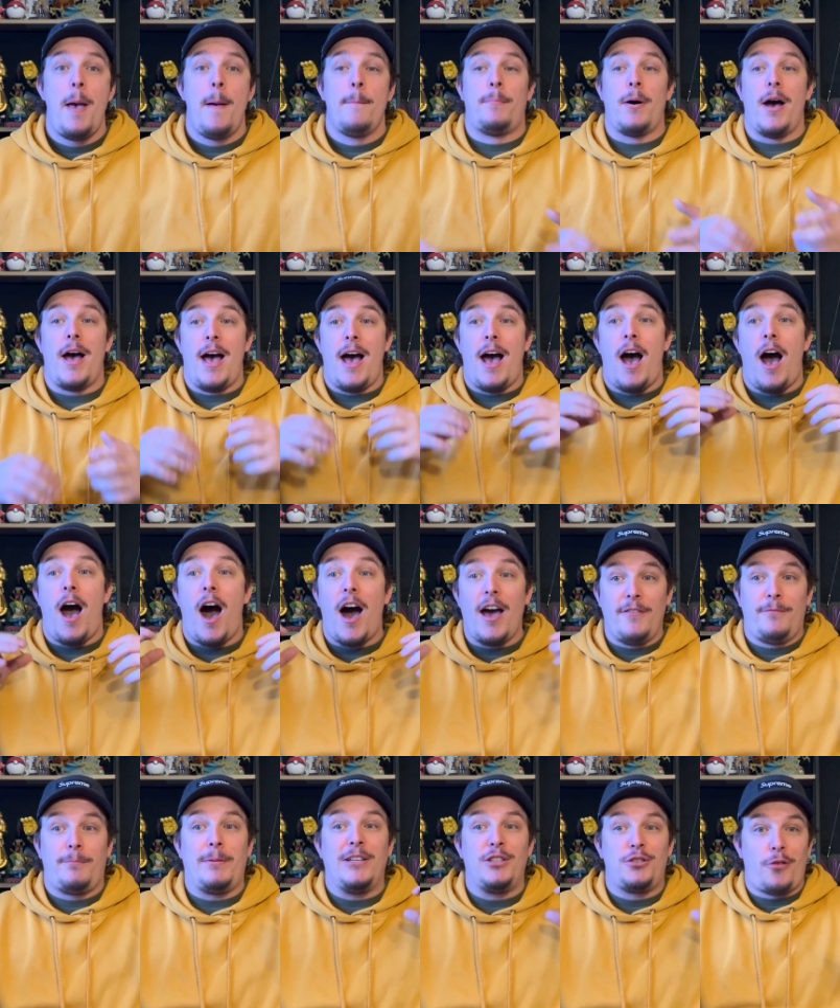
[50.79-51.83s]
But
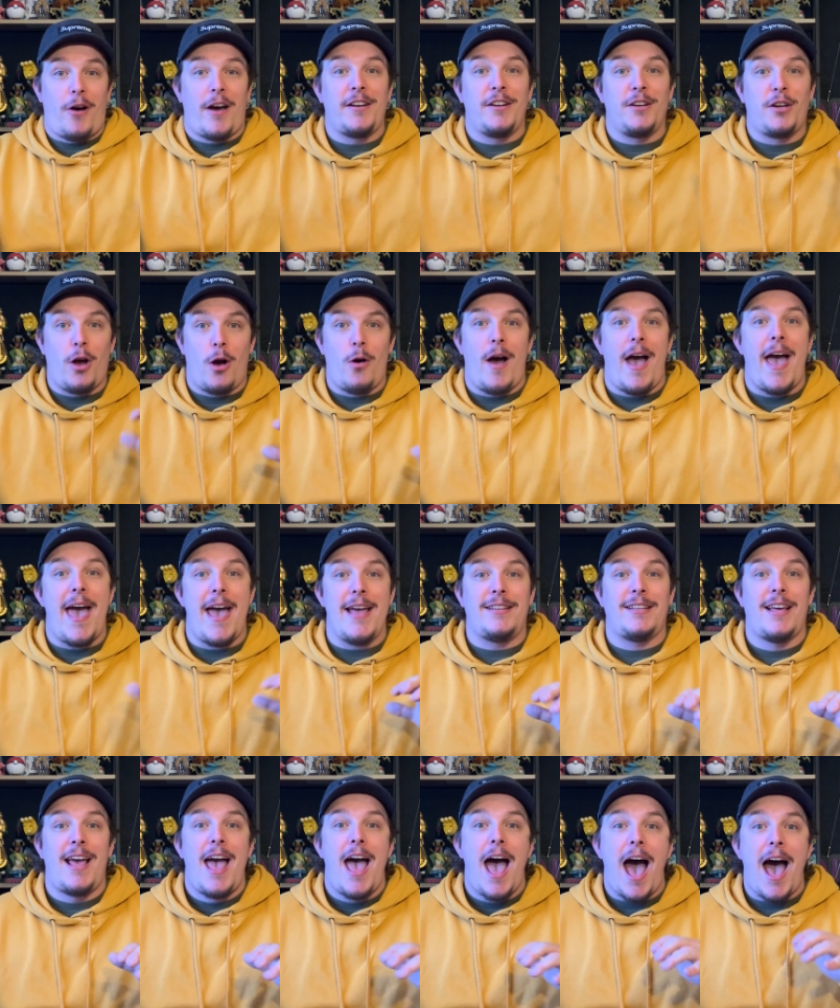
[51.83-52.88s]
I've been trying to go ahead
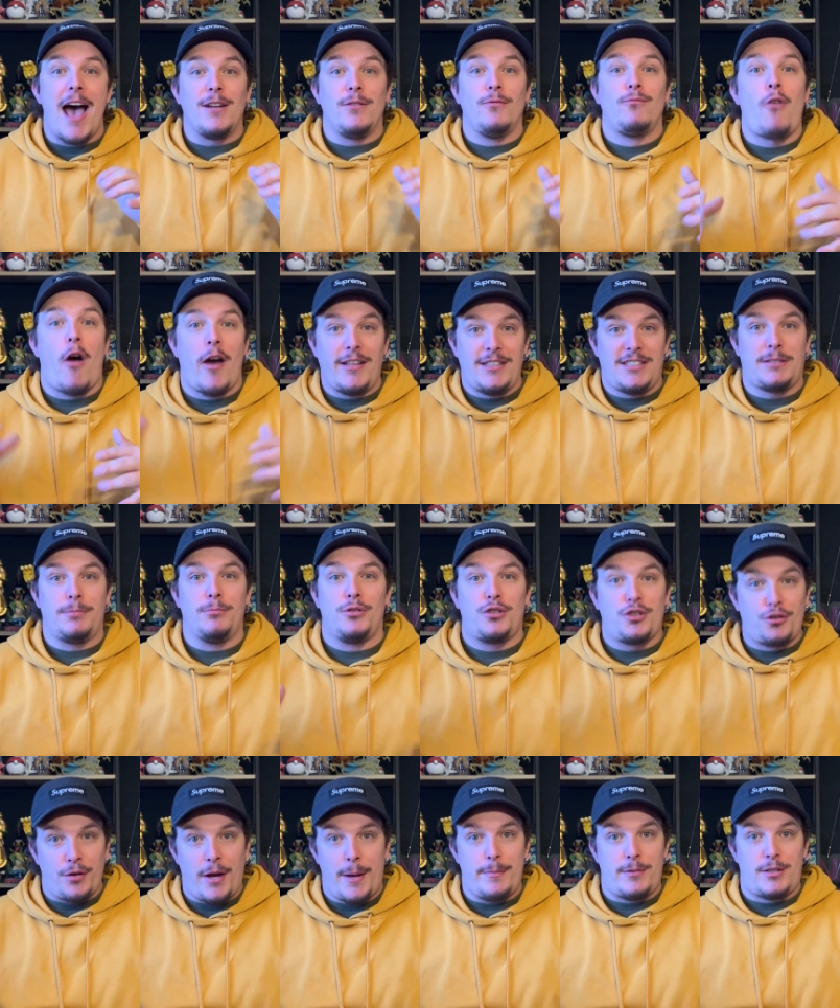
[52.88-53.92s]
and write some
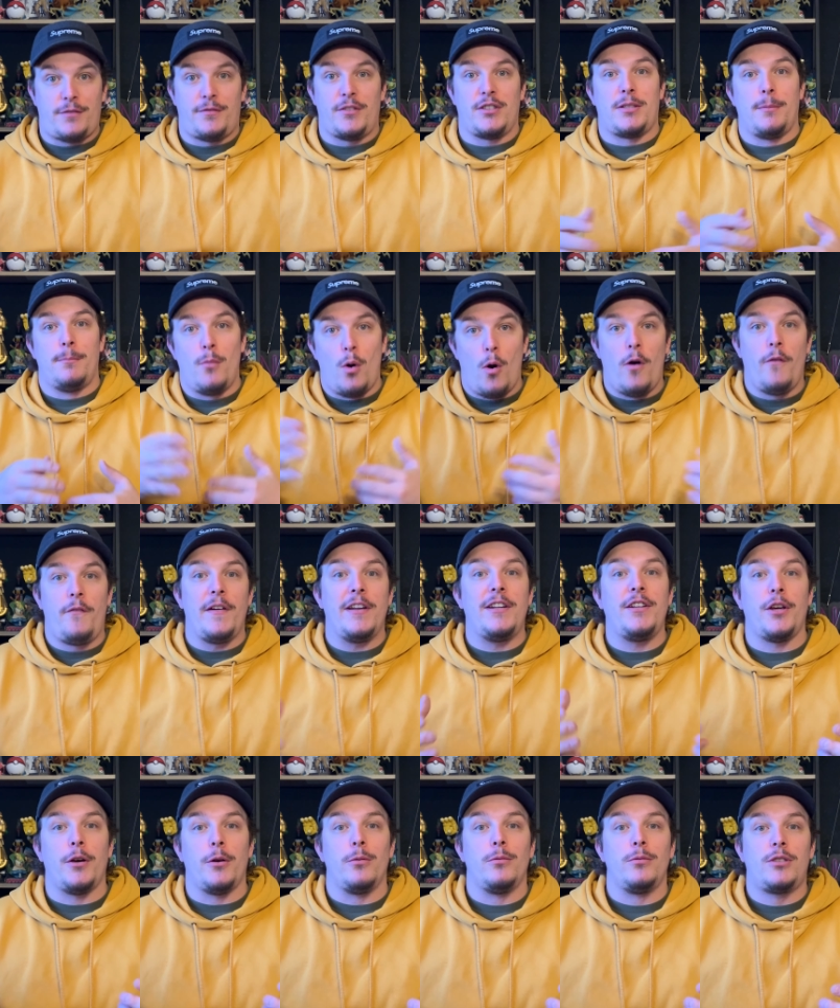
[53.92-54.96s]
scripts for some more
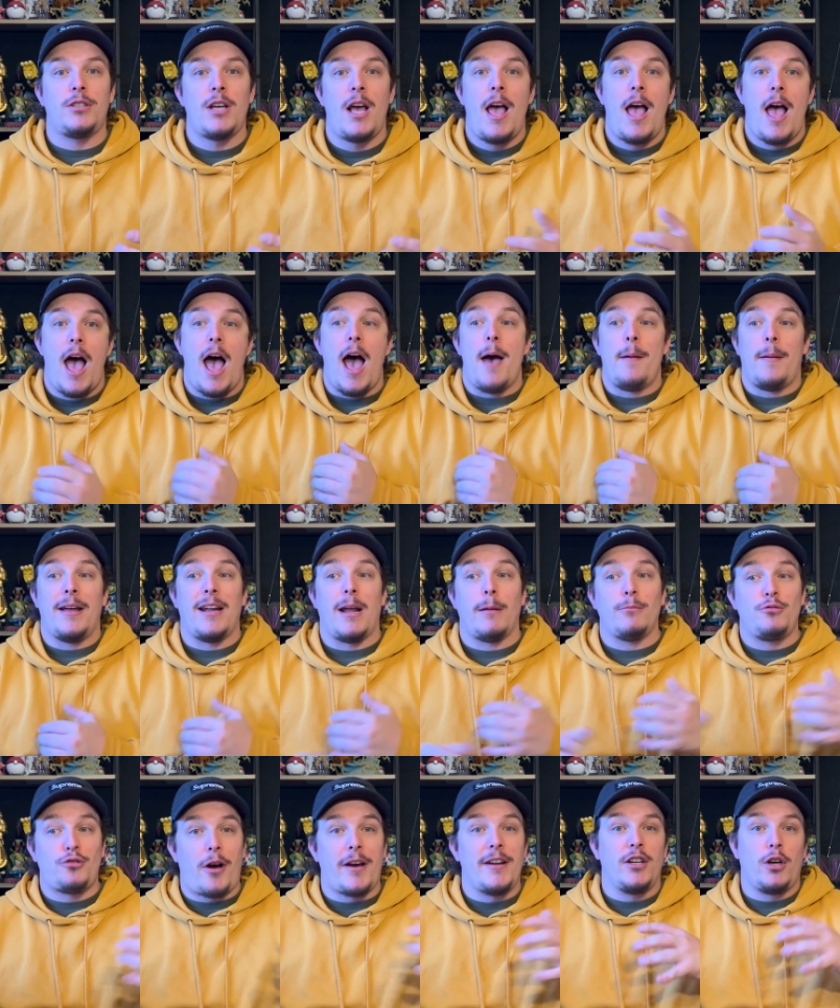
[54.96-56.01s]
videos. Uh, and I'm
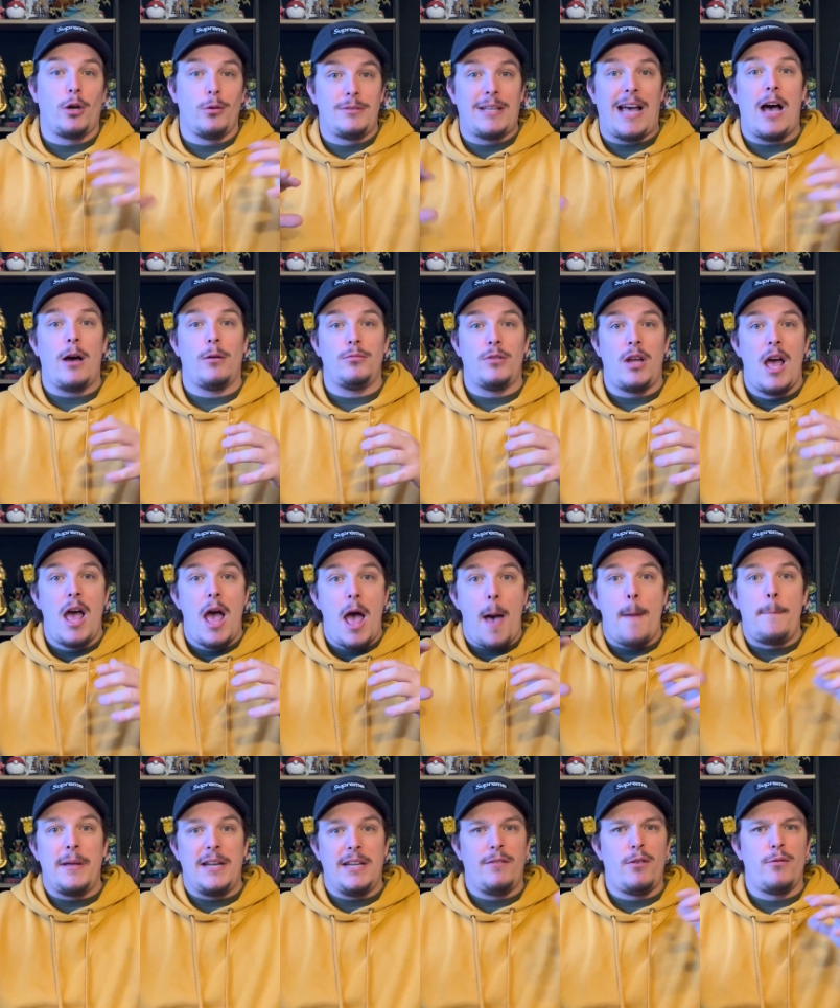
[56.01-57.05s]
trying to go down a
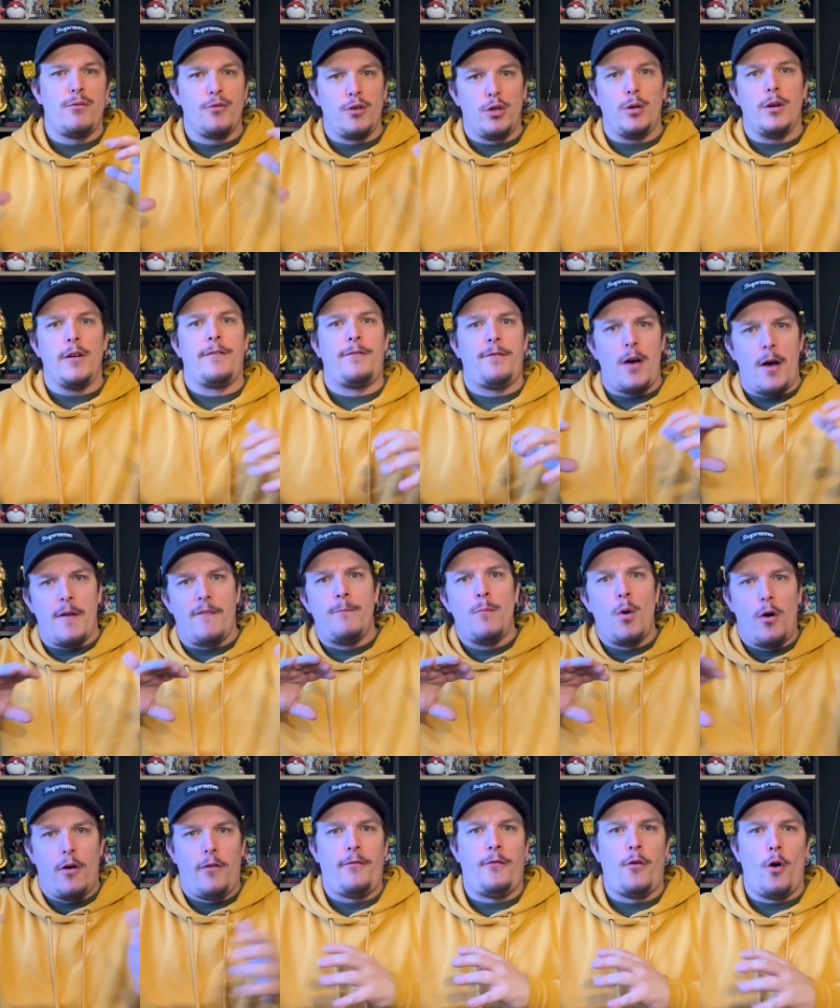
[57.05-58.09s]
bit of a route of, of
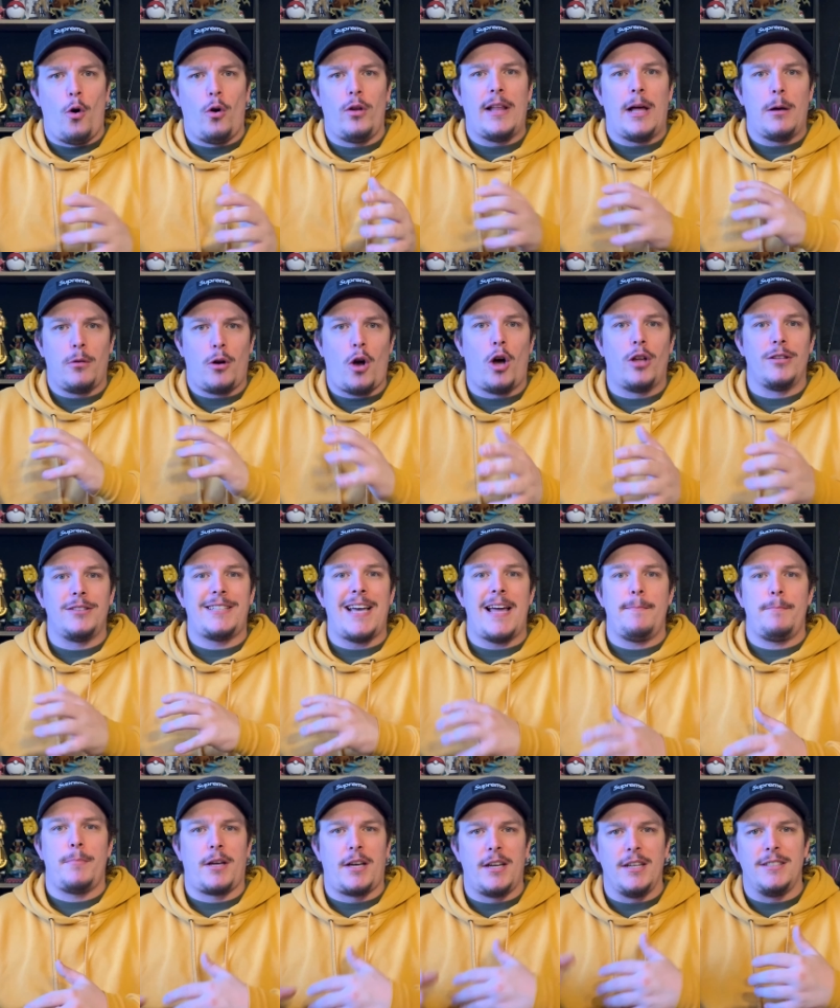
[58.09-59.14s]
more Fallout content
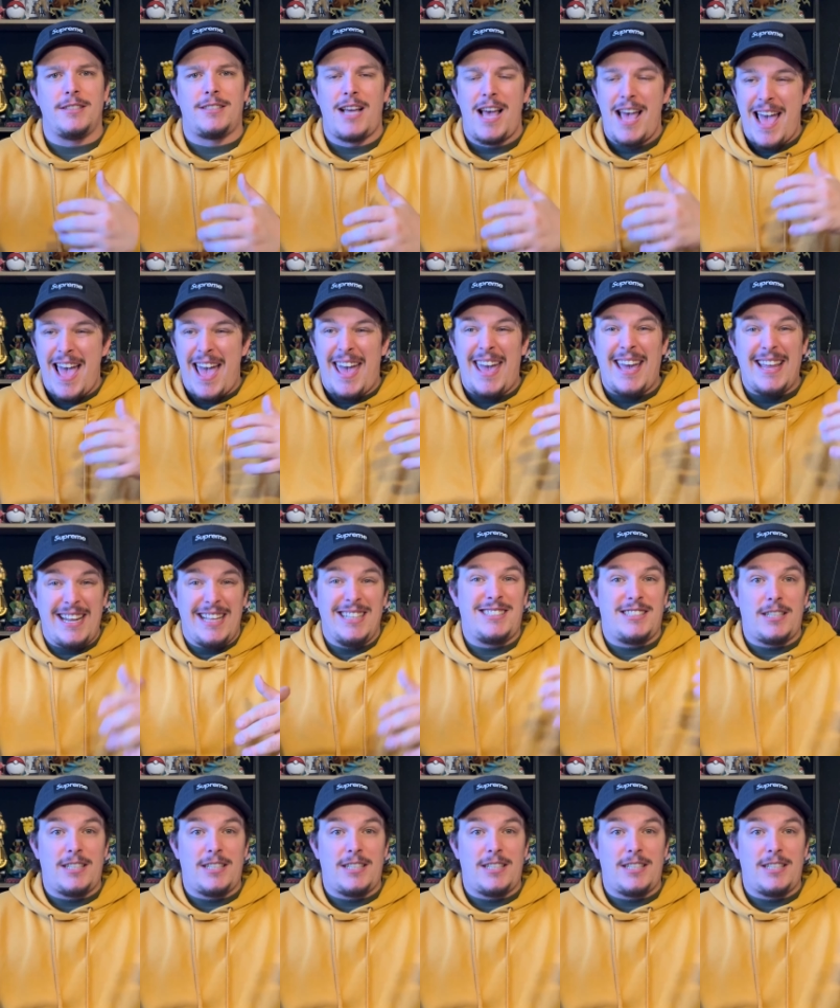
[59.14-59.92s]
because it is